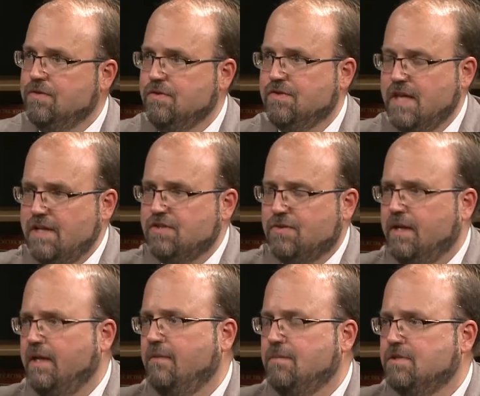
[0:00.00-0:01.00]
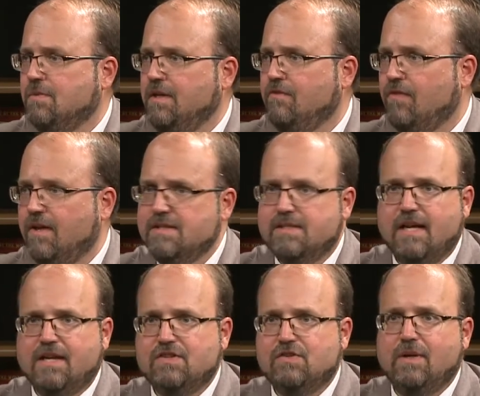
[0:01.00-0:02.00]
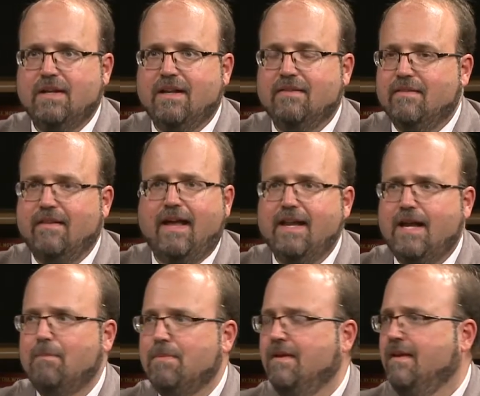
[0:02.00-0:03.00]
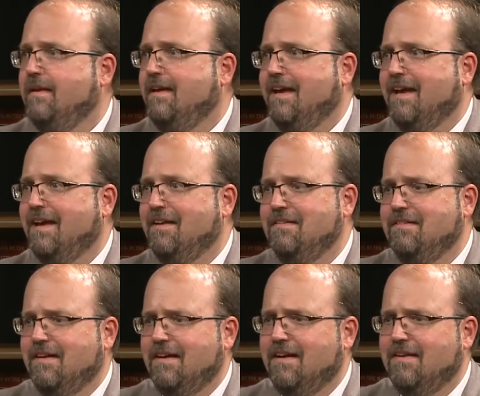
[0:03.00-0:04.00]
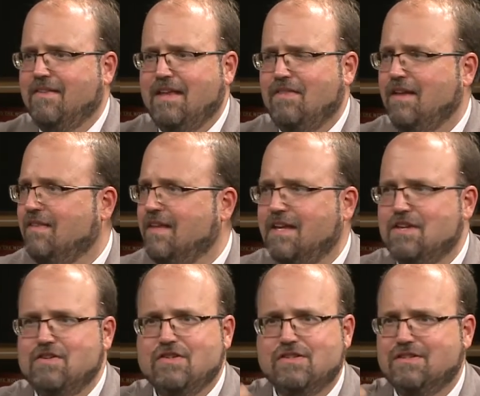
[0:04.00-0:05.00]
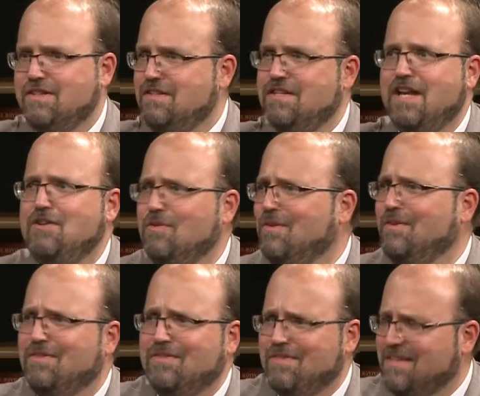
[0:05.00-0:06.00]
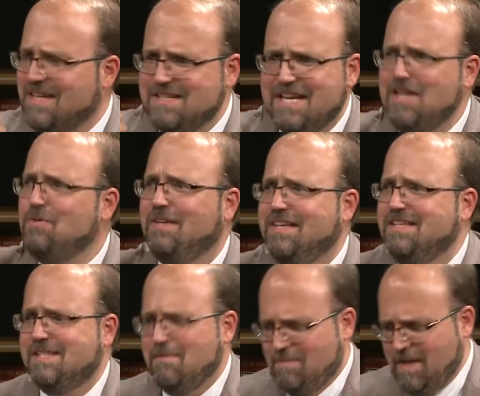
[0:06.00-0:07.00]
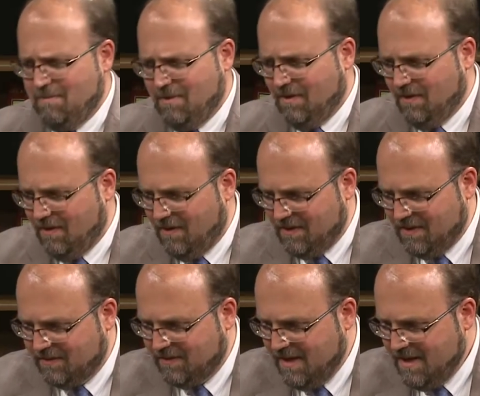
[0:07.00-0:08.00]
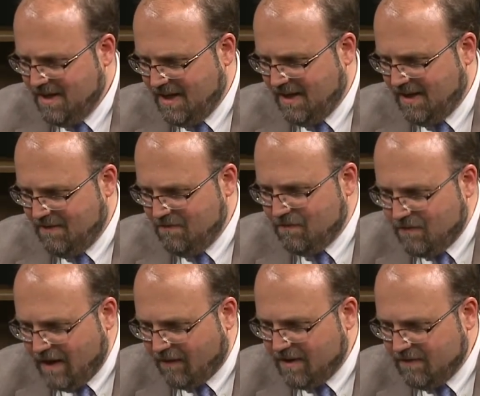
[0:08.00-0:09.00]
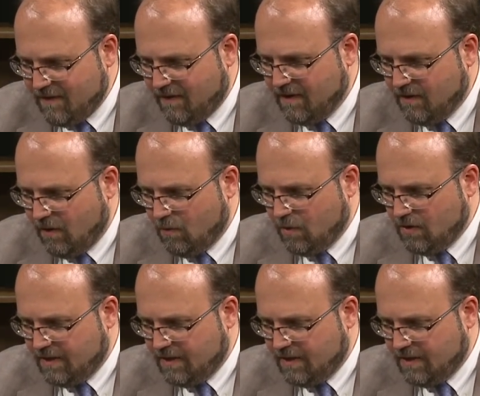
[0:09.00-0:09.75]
to State Street in between Front and 2nd Street and line up, and they think they can just continually zip people along this very, very long. We're